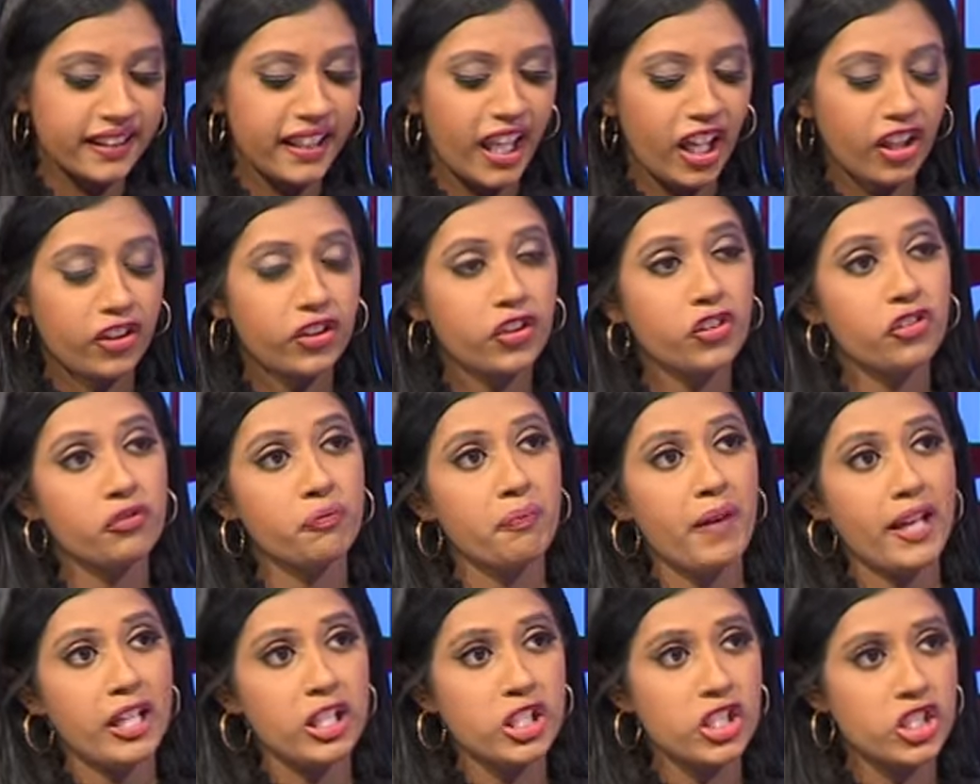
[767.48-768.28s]
like you've
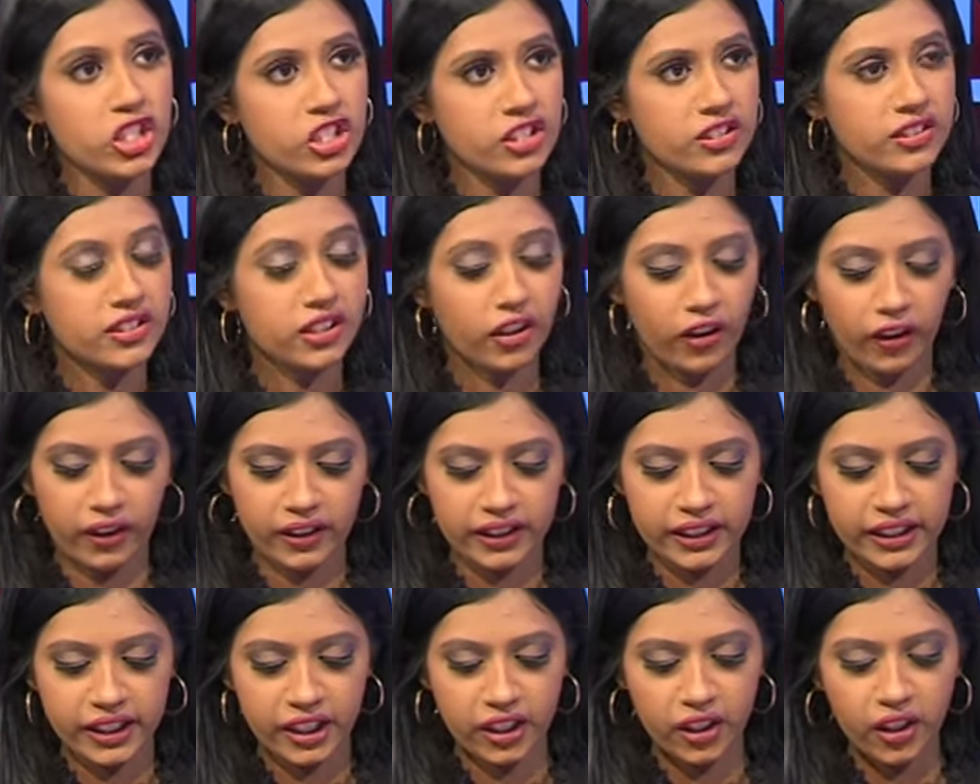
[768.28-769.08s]
mentioned
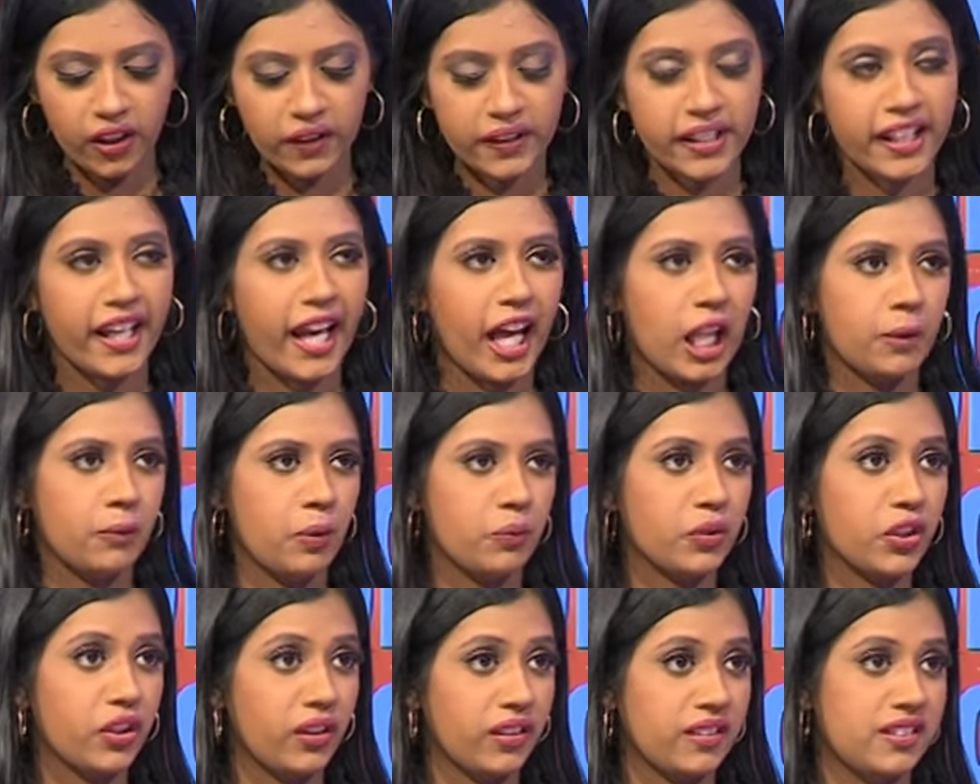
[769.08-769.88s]
earlier, the album
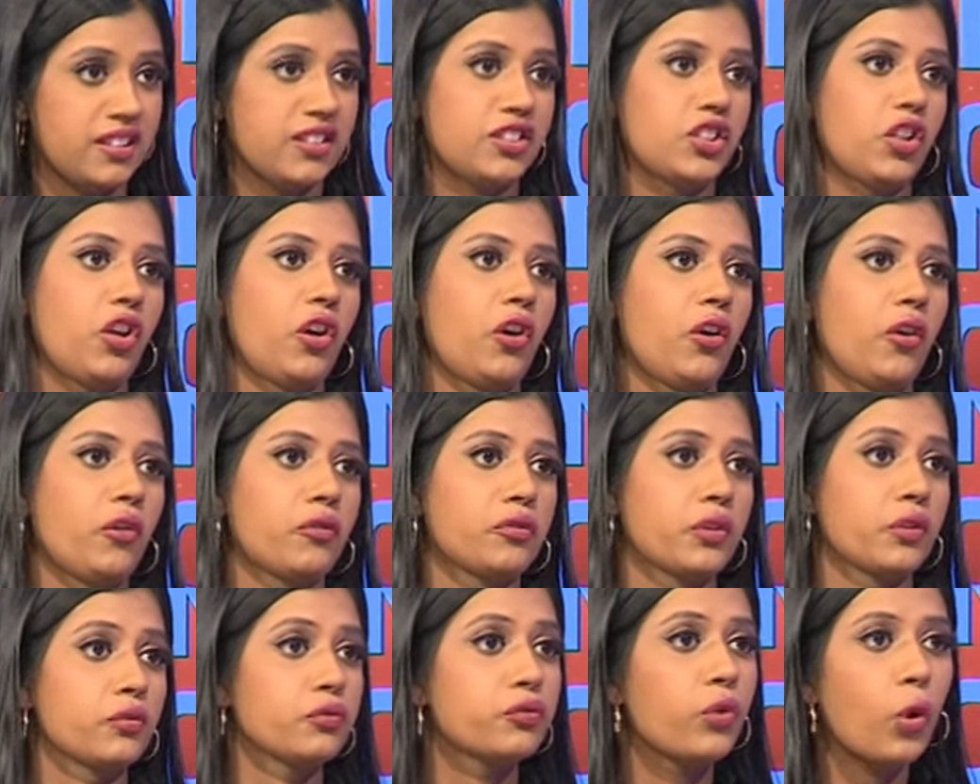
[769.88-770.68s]
consists of
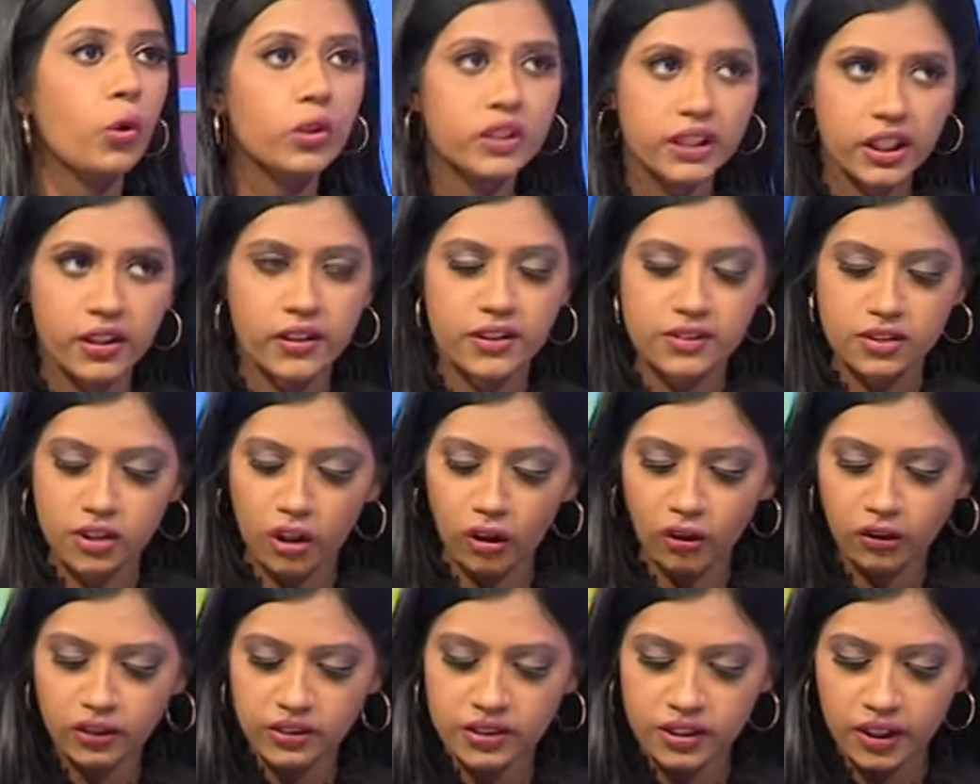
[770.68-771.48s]
14
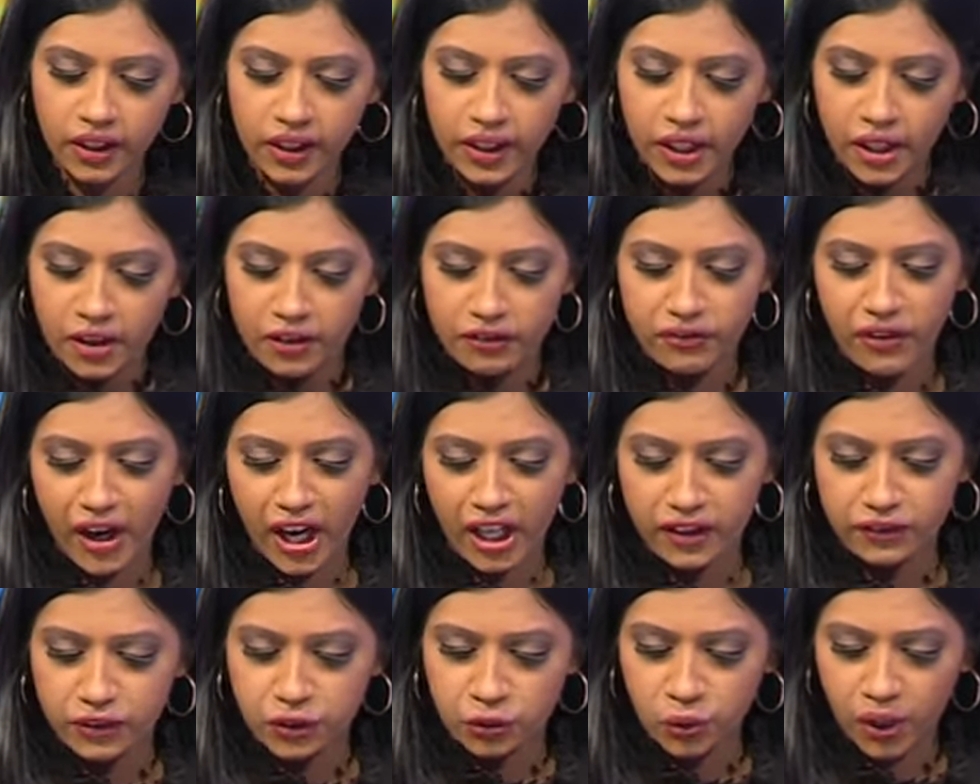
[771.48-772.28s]
songs,
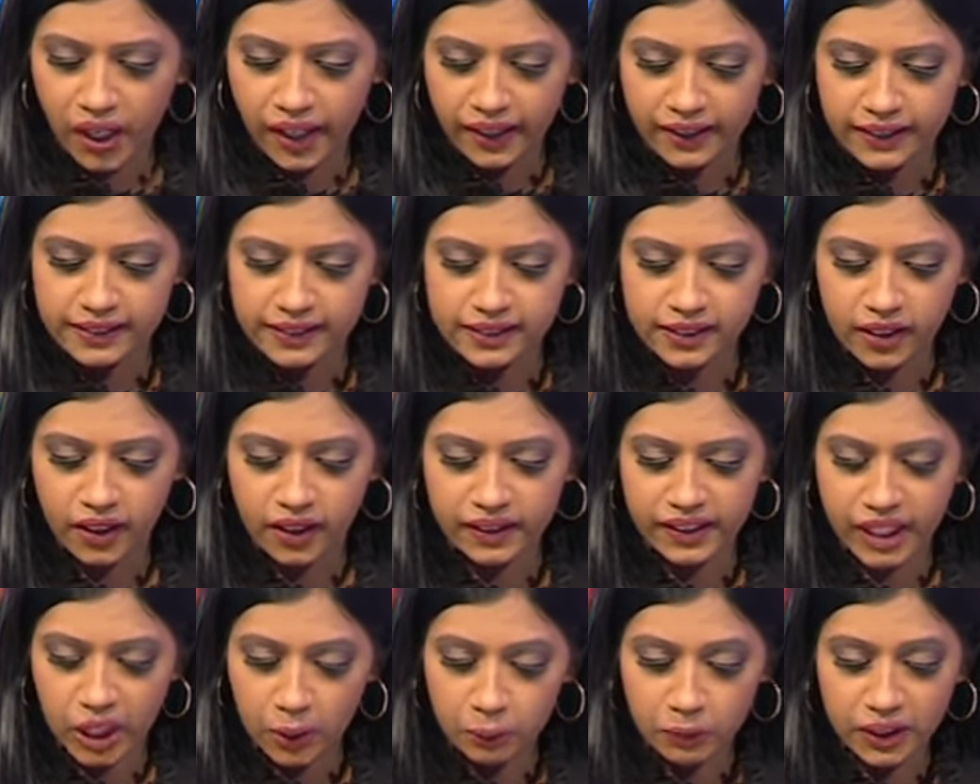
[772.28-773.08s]
five tracks, uh,
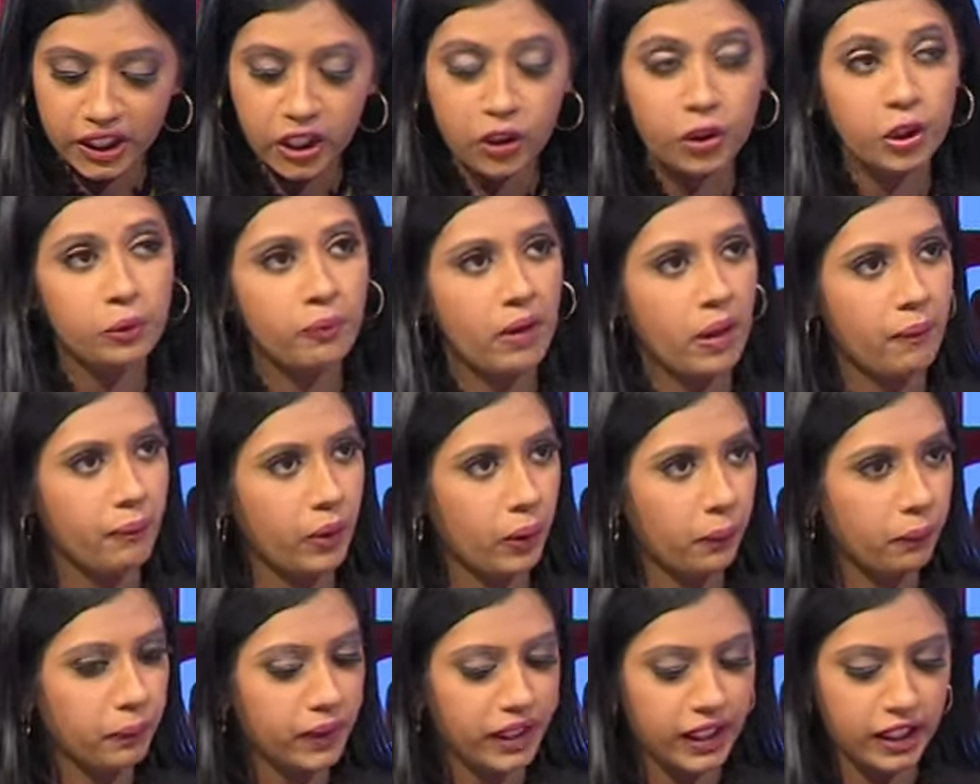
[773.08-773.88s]
namely Remember
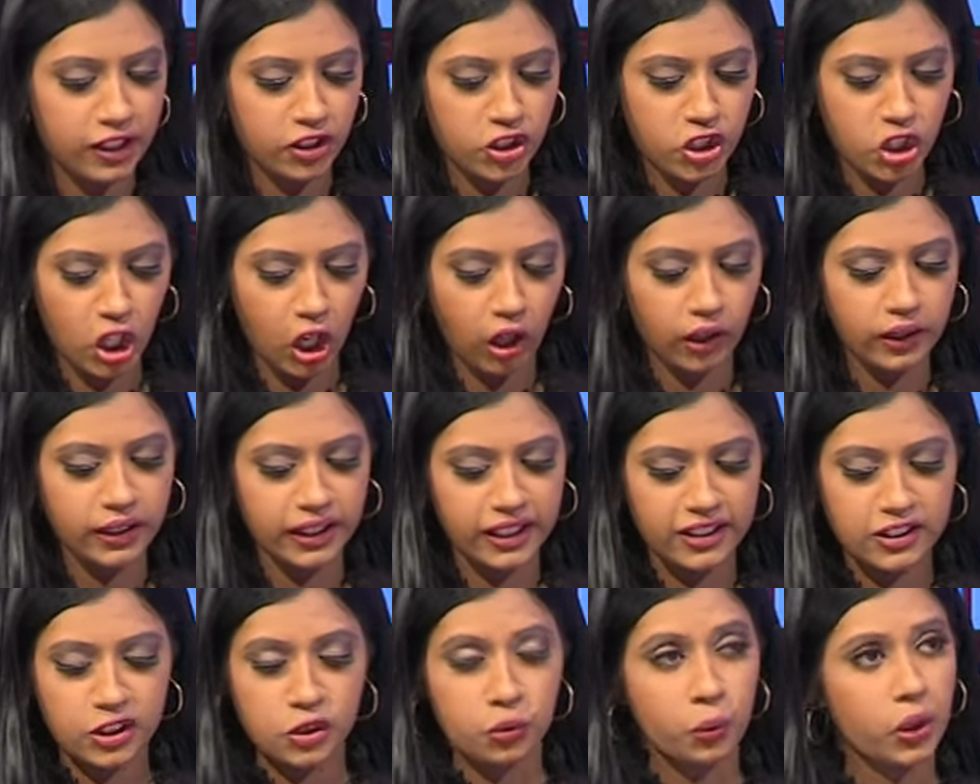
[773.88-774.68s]
Me,
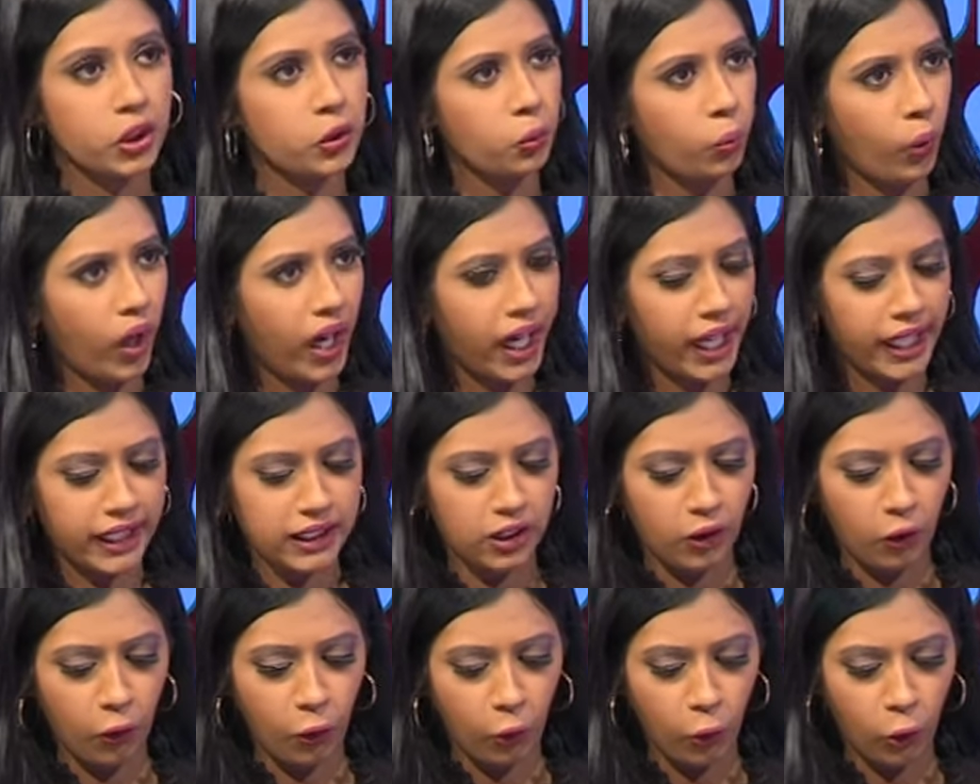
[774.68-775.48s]
Charlie, Sweet Wild,
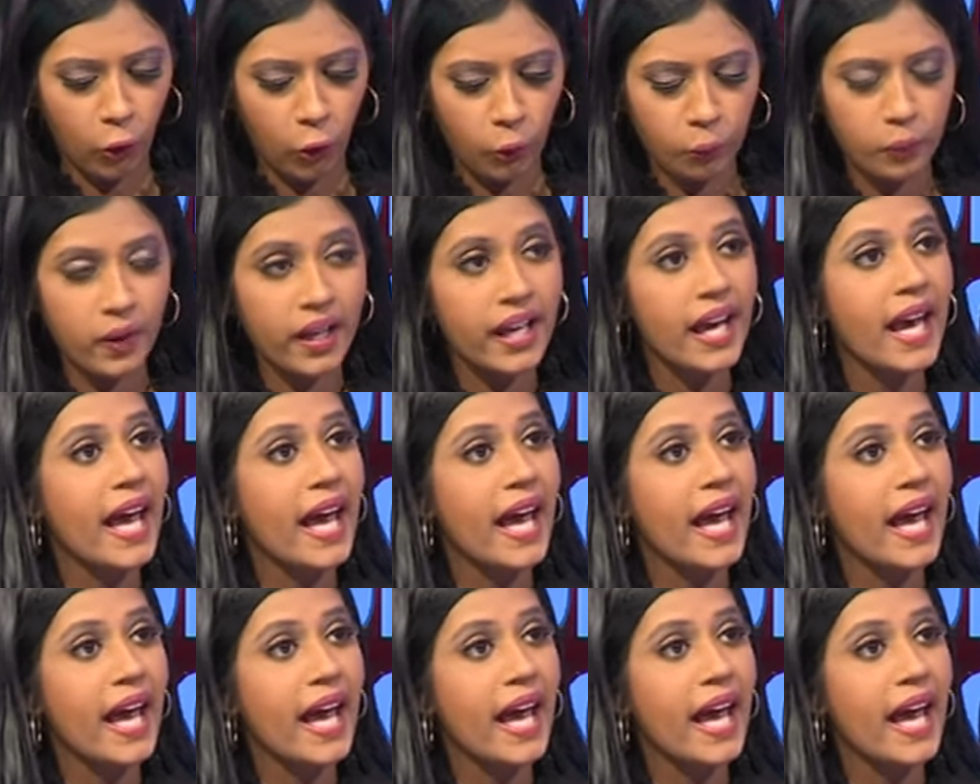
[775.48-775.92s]
Home,